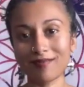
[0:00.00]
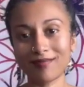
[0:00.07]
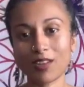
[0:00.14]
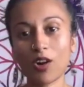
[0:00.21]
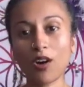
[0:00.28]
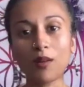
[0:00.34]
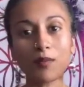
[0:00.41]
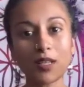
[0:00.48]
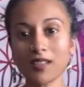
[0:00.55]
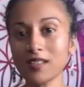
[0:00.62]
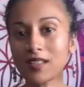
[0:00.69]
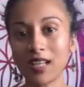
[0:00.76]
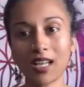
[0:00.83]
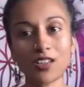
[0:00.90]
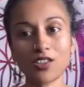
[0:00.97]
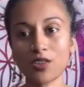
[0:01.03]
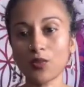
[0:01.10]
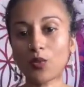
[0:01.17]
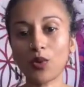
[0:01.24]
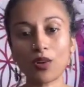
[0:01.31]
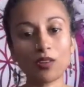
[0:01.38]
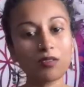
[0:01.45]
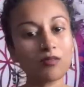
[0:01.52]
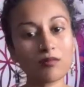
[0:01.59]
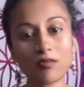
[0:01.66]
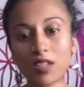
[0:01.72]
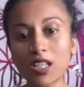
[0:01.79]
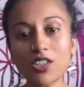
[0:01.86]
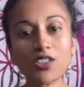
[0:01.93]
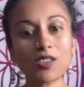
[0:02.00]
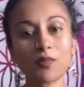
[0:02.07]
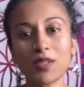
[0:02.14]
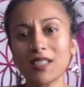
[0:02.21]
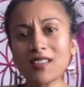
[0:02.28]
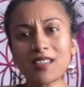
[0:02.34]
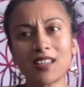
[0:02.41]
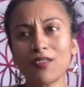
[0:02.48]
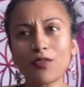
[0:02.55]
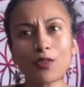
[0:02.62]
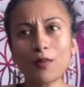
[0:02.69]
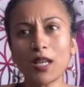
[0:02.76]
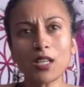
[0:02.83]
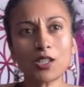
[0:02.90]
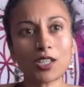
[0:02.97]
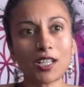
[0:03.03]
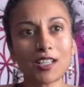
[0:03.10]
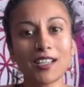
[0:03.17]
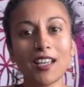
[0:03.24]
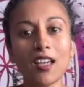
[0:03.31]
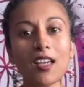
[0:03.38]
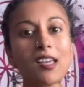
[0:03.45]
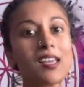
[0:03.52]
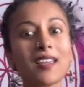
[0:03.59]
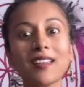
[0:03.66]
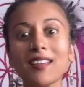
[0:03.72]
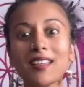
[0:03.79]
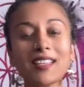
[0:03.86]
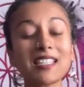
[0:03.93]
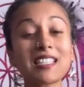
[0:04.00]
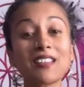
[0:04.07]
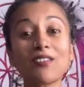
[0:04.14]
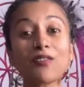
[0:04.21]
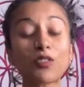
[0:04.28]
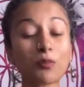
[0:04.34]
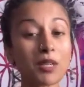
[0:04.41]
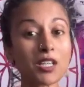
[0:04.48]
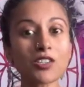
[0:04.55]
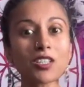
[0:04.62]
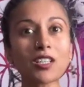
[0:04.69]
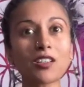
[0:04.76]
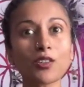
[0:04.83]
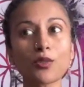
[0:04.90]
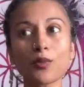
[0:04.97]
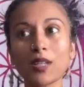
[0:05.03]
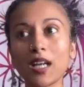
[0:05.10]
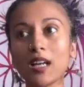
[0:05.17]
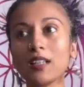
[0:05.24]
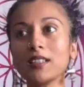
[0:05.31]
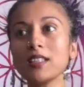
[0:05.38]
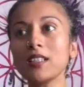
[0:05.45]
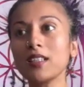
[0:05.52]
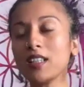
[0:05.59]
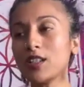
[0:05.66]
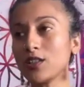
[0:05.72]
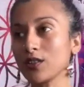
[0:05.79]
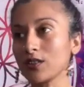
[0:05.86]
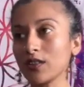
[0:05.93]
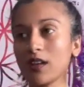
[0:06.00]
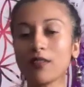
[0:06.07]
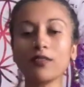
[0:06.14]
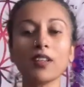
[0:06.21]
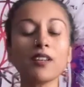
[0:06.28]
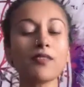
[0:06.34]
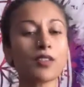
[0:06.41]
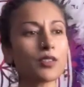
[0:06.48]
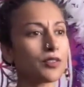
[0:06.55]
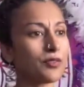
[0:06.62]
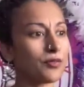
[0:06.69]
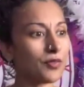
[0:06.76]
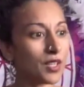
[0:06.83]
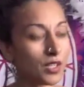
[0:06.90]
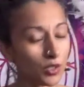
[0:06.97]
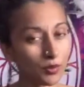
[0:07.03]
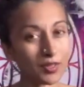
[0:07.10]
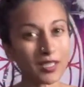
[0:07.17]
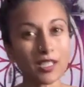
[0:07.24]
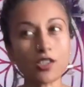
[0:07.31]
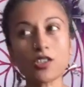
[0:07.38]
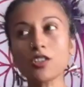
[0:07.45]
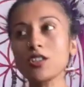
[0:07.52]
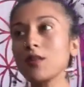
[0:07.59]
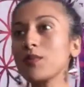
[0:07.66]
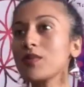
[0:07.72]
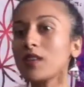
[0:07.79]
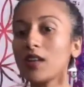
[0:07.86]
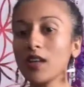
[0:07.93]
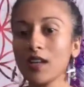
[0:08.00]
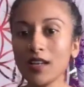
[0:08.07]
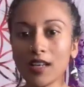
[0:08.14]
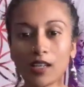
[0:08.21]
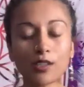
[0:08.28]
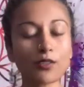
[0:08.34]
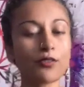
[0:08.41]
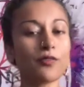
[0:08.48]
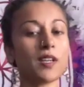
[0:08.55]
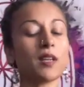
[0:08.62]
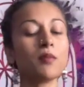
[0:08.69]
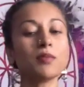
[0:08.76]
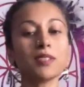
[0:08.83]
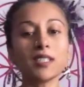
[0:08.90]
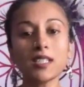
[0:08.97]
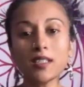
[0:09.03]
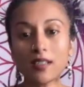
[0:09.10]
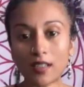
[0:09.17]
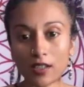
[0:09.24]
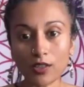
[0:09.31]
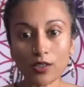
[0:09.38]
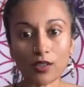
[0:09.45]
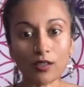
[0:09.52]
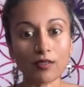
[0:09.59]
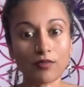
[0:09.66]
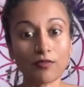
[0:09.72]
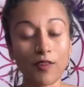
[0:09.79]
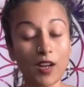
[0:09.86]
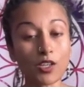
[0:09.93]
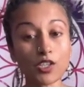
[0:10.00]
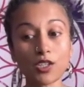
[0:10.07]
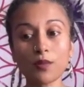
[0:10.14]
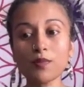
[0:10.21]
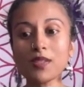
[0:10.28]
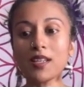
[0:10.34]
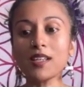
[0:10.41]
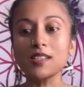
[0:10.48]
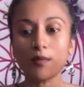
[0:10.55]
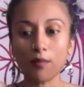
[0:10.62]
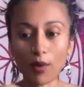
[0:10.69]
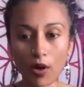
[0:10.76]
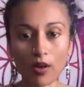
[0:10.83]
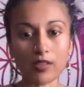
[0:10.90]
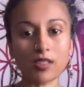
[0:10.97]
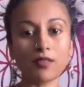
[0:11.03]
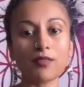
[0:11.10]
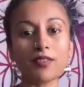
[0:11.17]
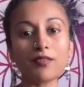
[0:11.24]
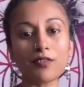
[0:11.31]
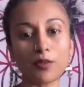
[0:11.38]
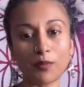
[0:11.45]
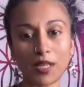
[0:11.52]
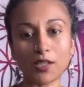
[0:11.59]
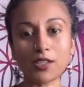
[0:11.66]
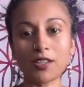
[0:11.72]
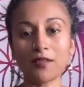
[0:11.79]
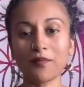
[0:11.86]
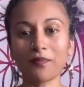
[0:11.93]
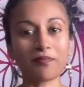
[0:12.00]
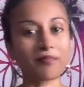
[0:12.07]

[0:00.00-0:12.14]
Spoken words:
Karma is an ancient word. It just means information. Is the information in your reality, in your love life, in your relationships, in your family, in your friendships, is it positive information?